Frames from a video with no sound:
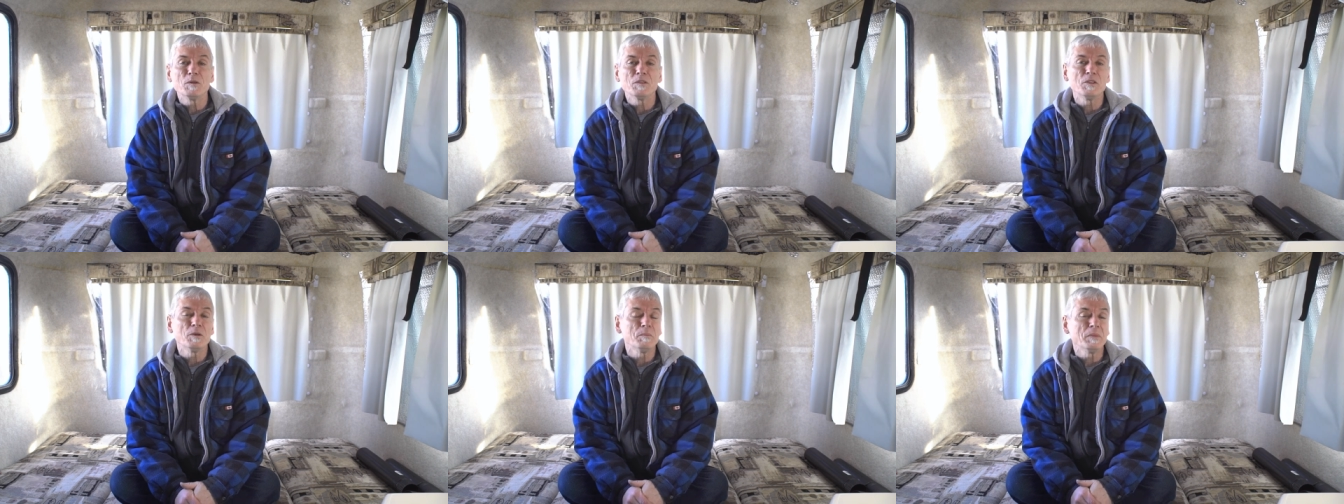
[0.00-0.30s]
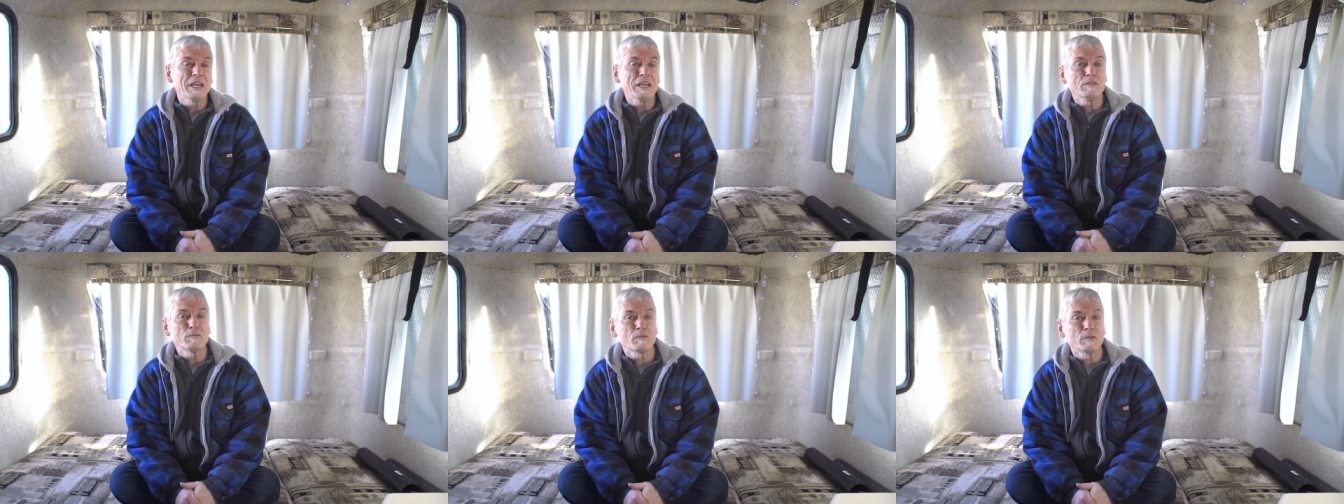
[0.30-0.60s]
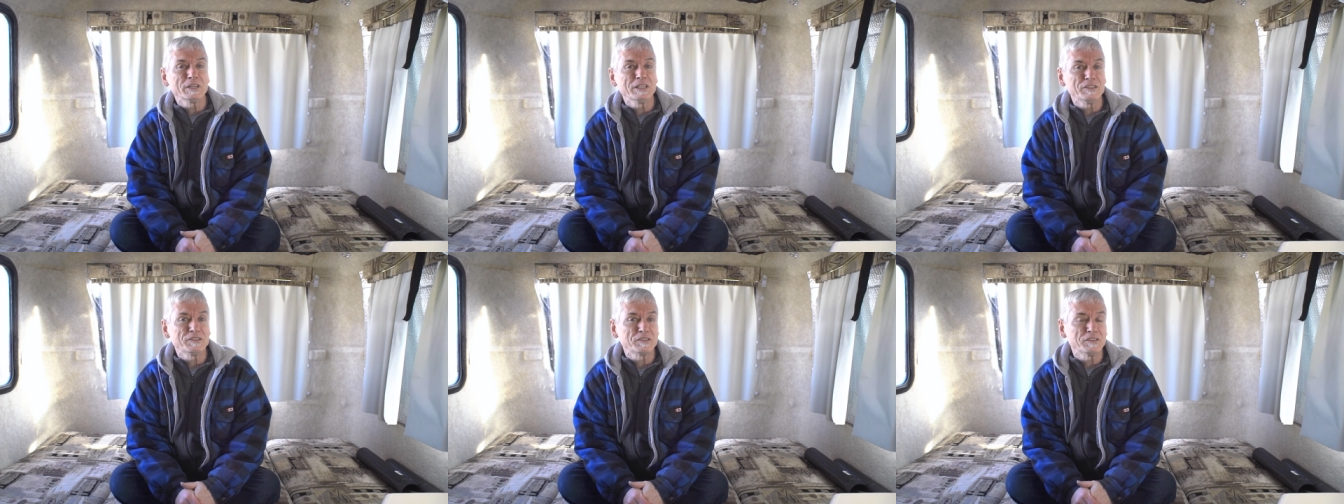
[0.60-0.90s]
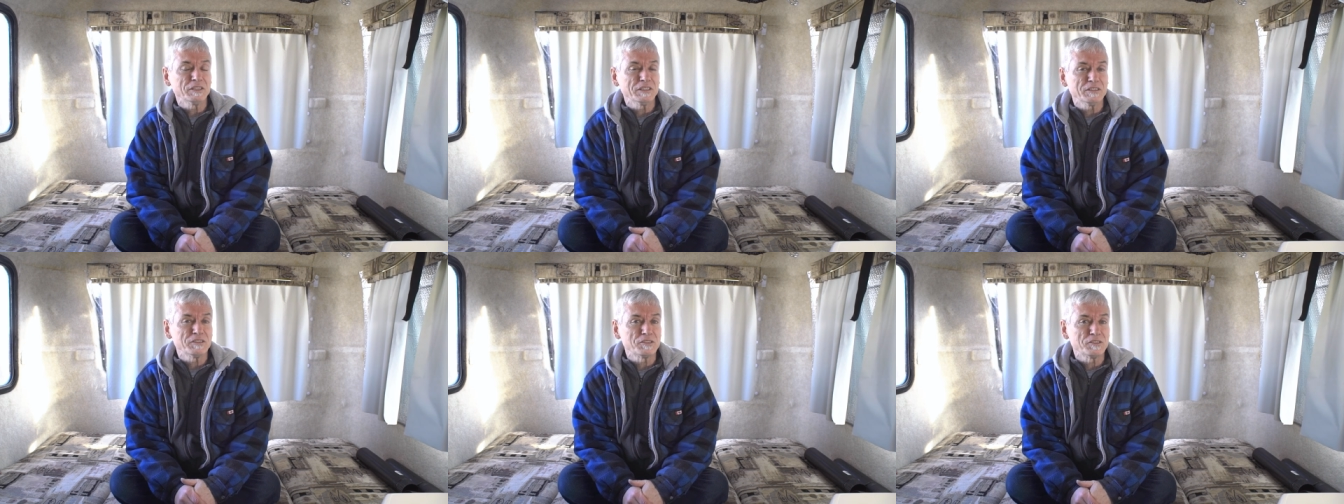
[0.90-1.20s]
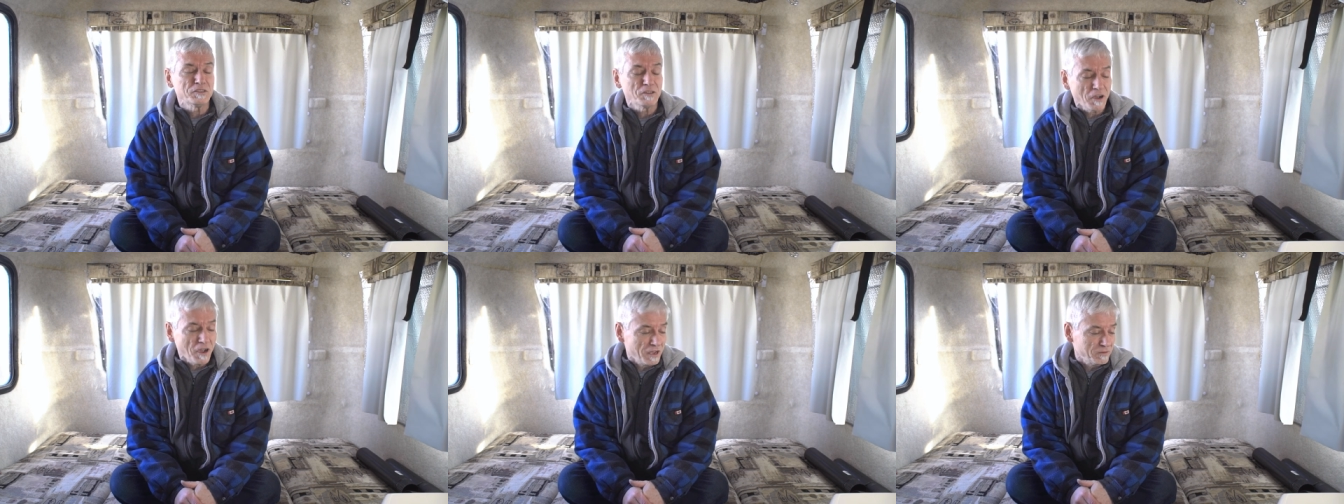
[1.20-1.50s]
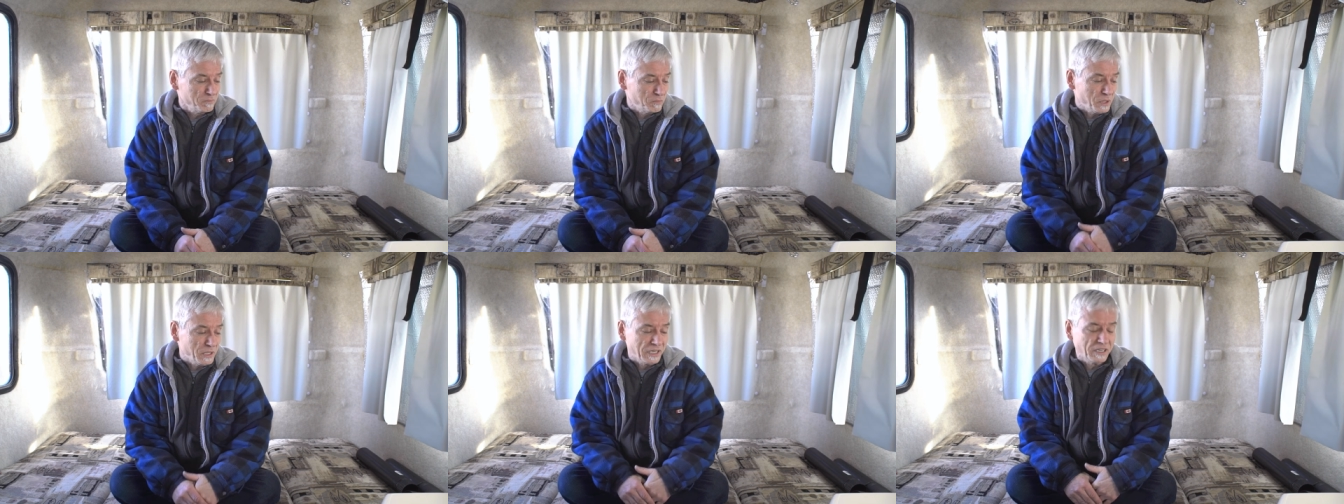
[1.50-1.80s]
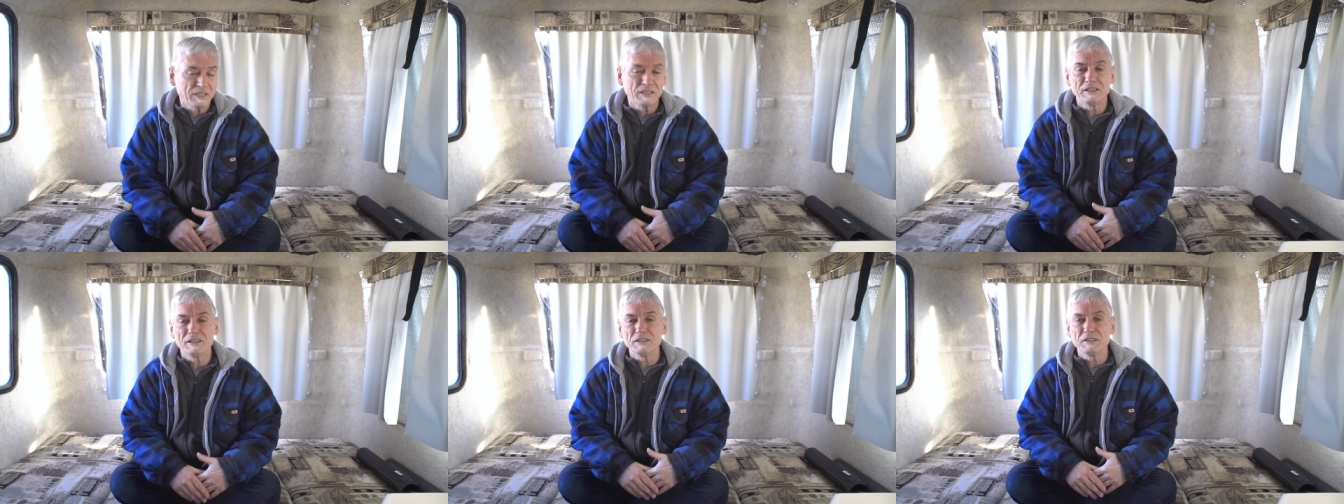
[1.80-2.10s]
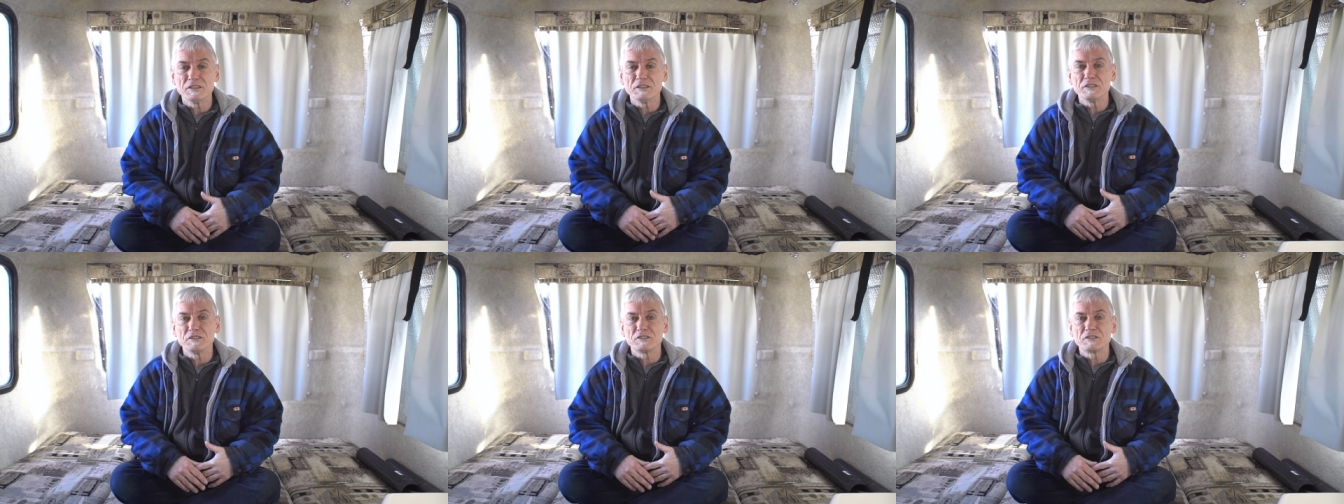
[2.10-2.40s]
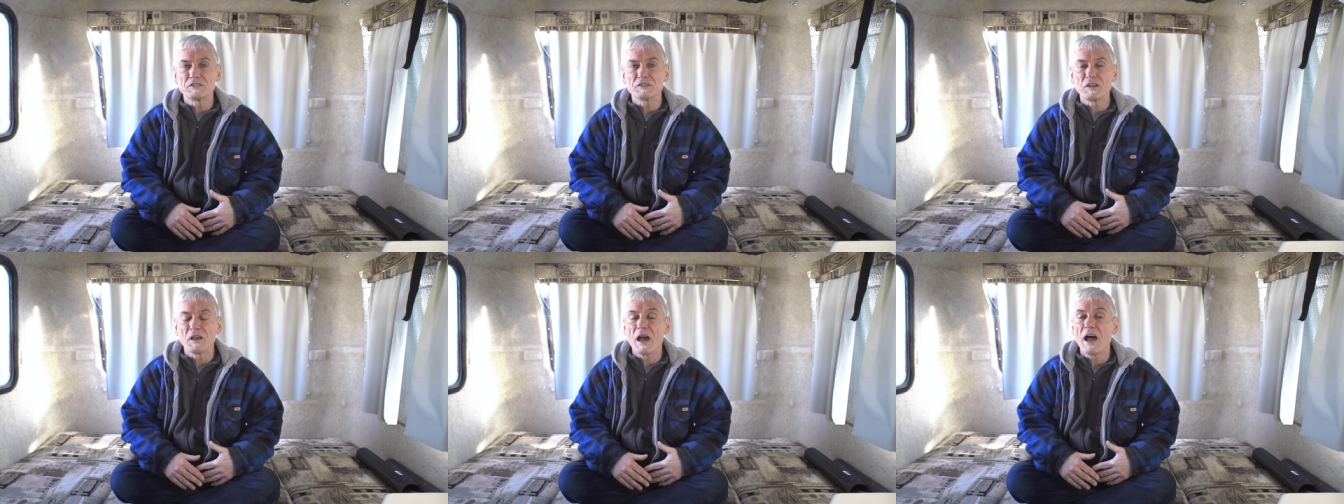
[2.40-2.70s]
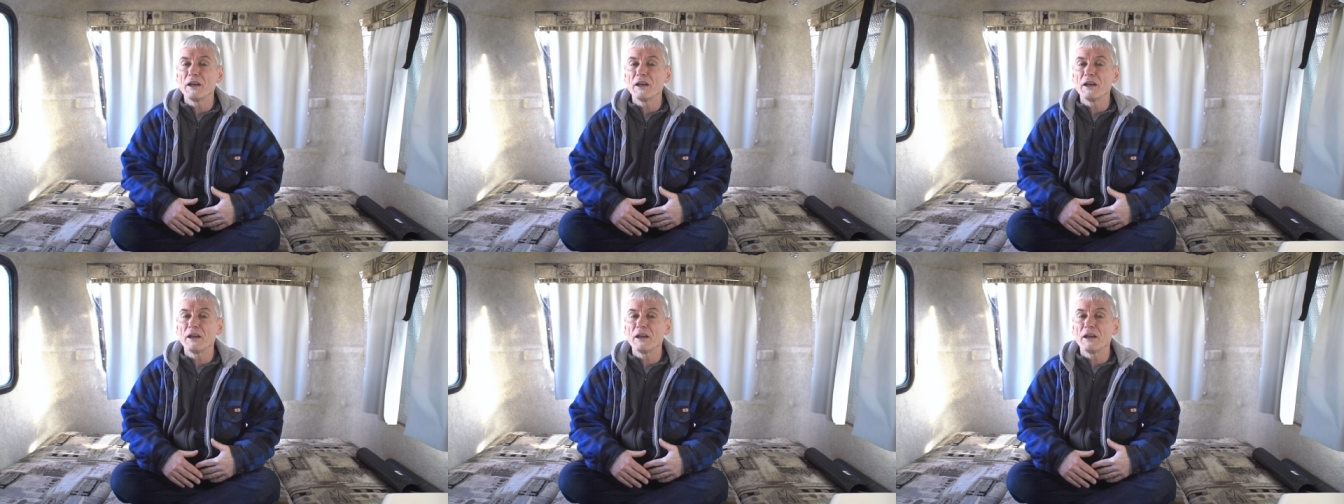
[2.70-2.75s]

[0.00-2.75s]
and the main reason is not because